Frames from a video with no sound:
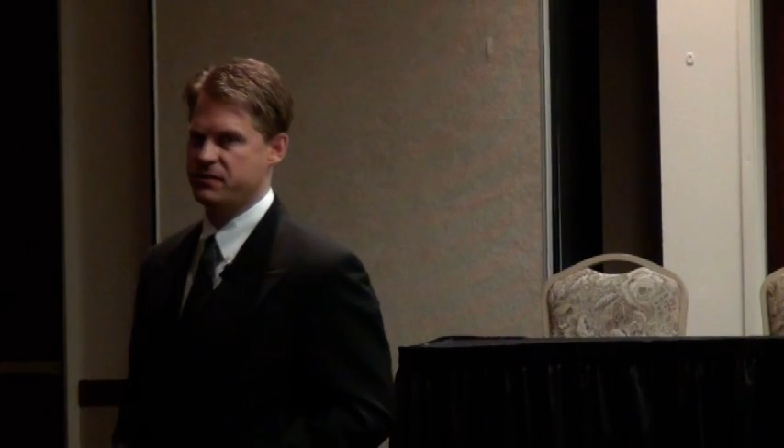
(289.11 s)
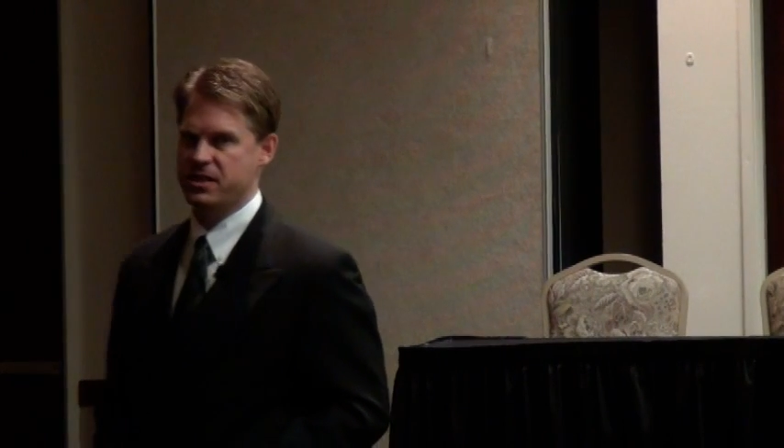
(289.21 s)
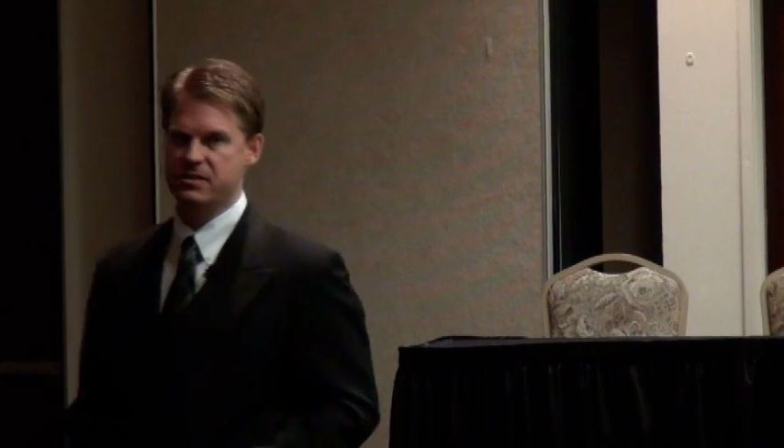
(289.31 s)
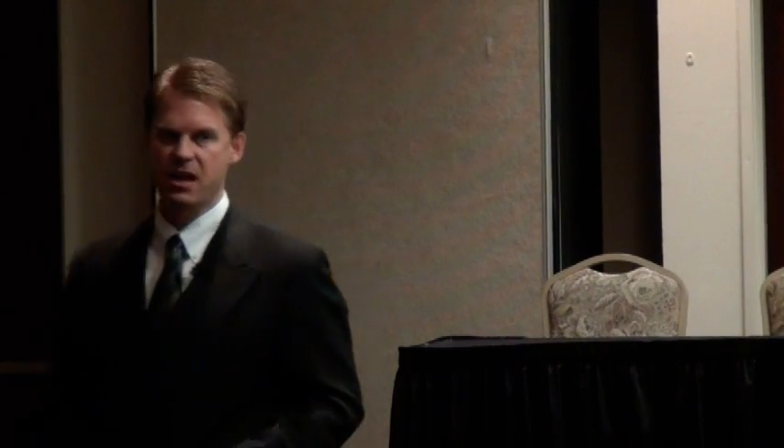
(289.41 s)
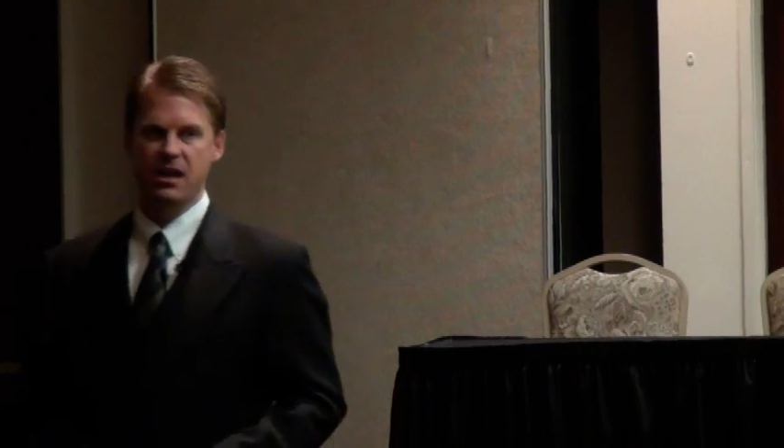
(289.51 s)

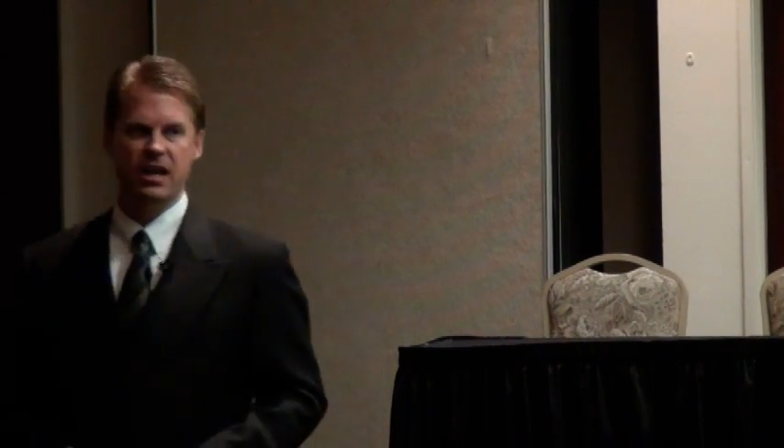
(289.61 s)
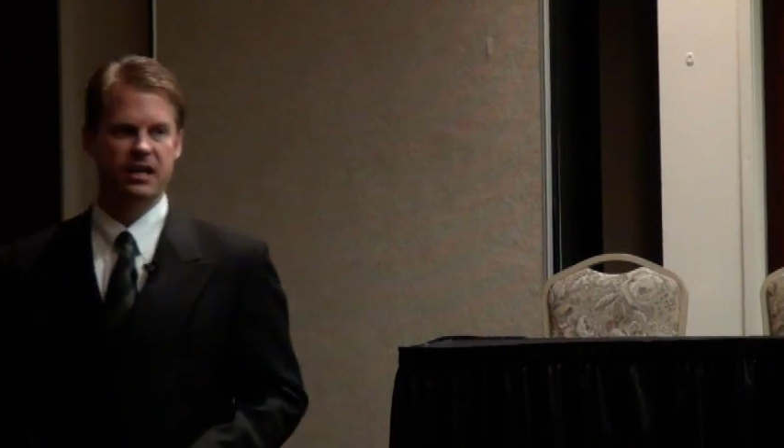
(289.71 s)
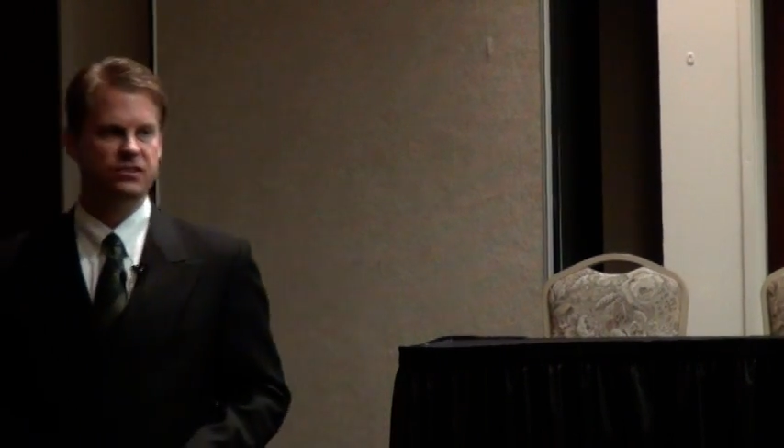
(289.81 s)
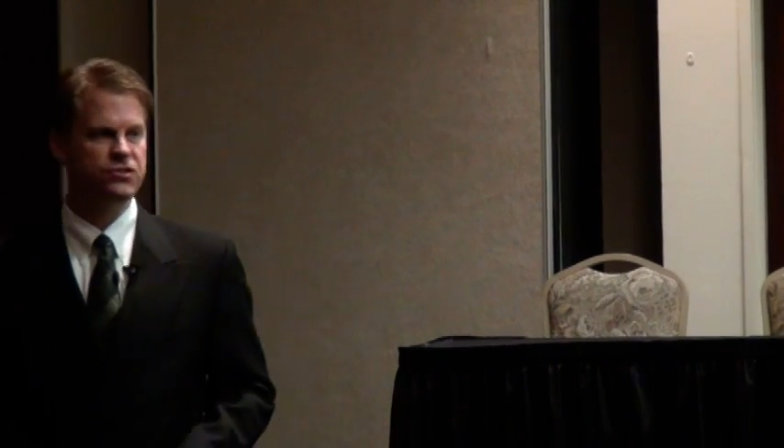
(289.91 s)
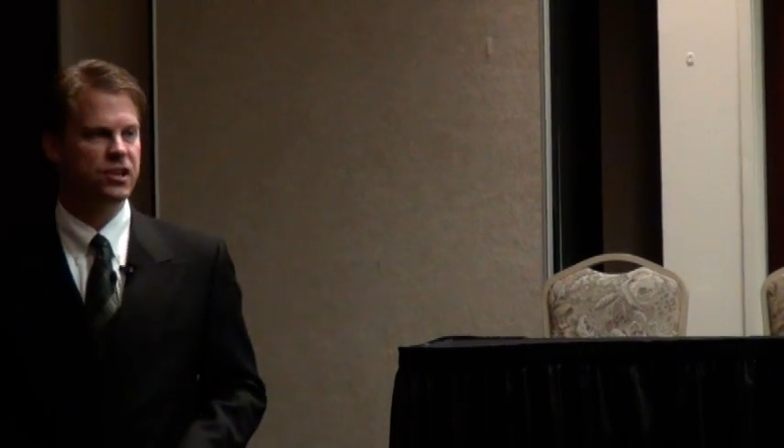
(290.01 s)
fees
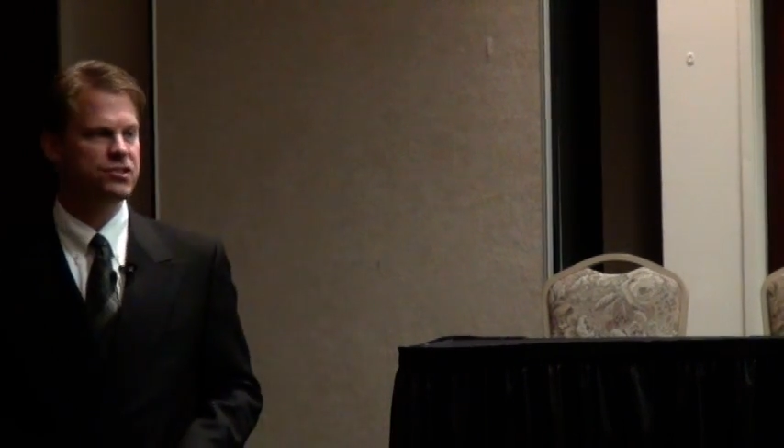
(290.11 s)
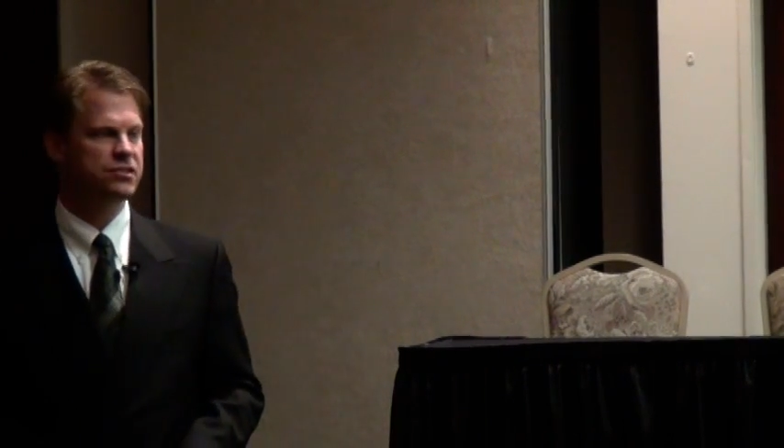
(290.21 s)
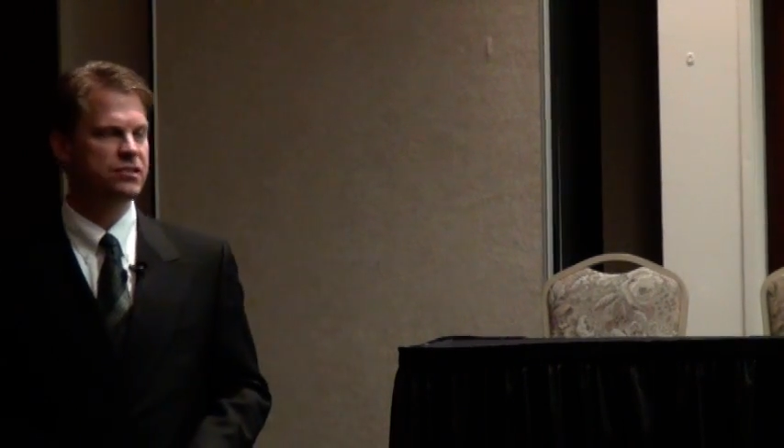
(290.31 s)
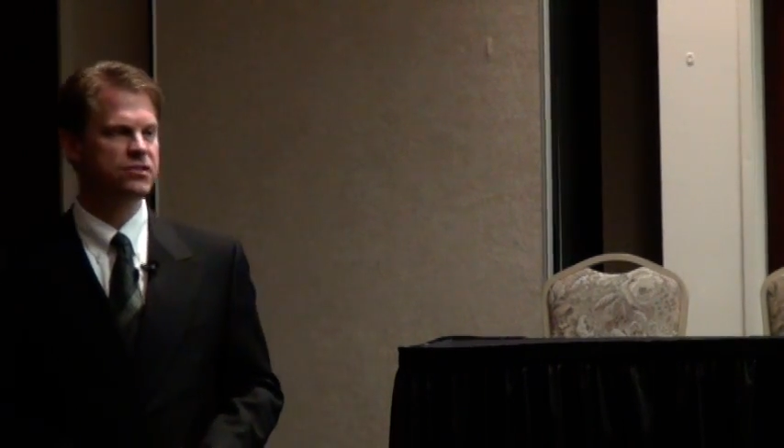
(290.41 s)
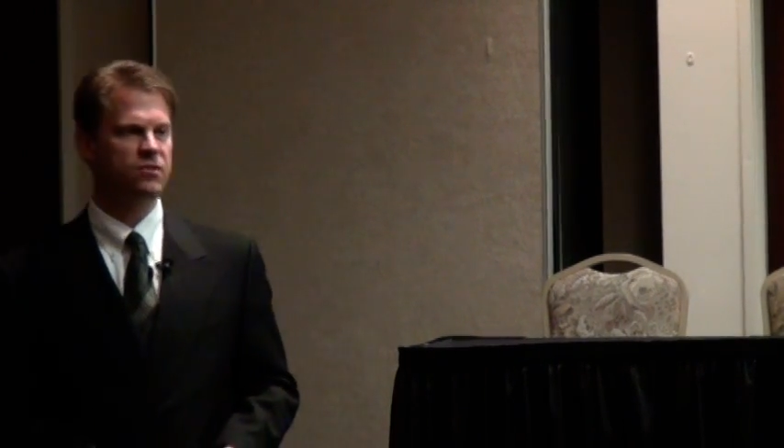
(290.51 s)
at the
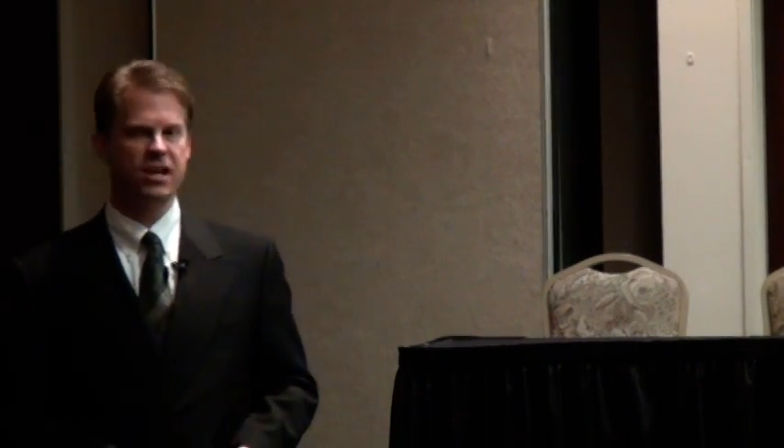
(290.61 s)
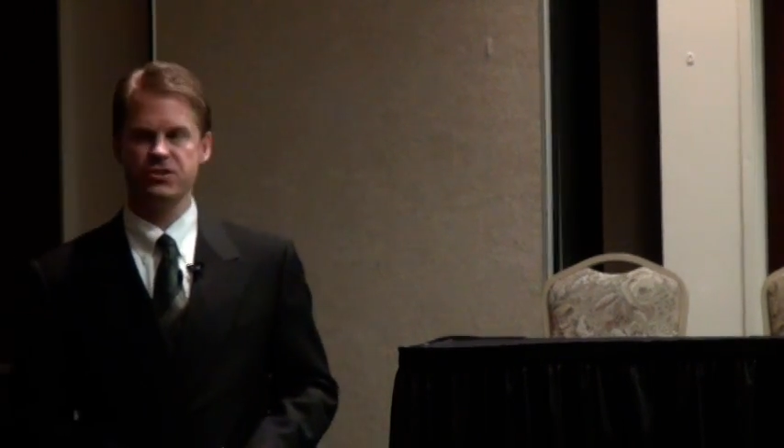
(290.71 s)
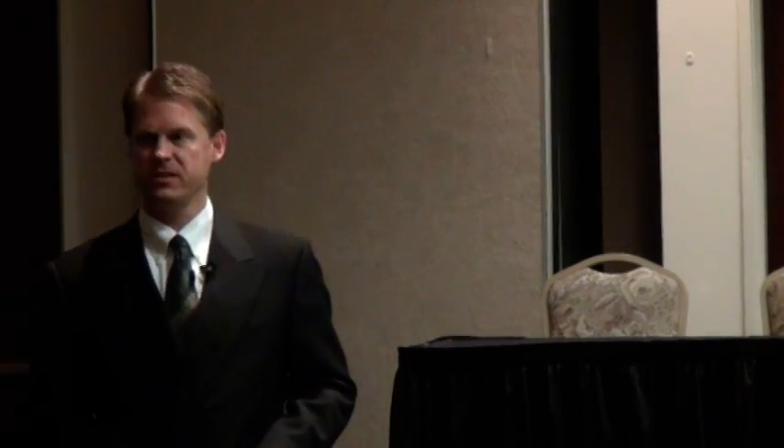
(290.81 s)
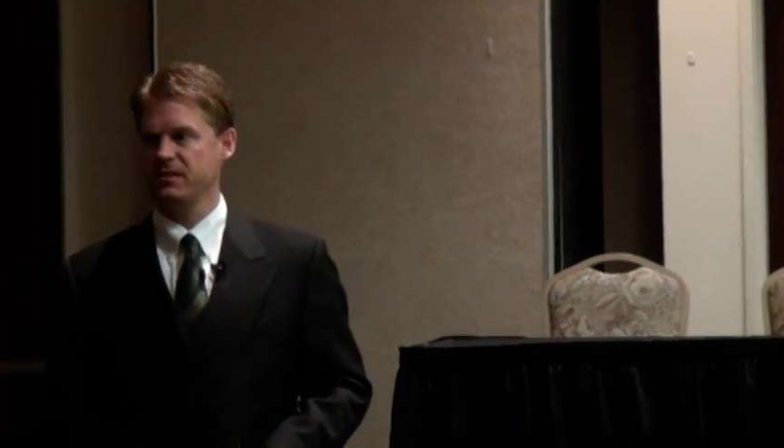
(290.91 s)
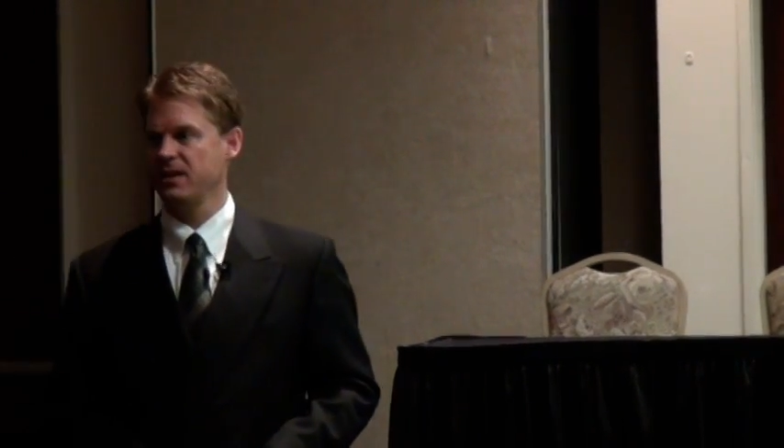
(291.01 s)
judge's
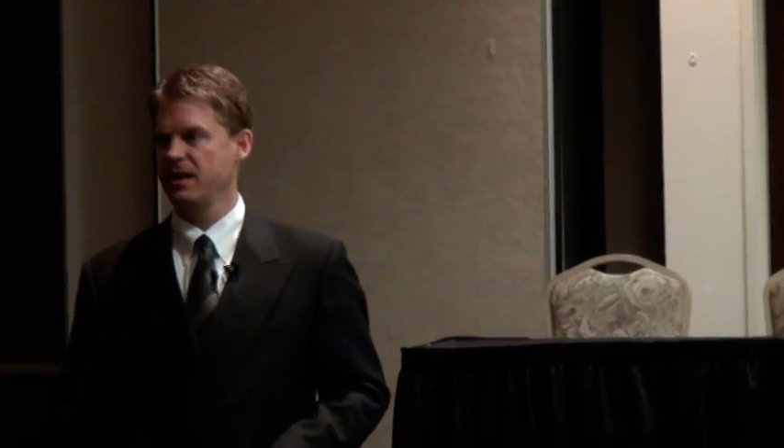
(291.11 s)
discretion.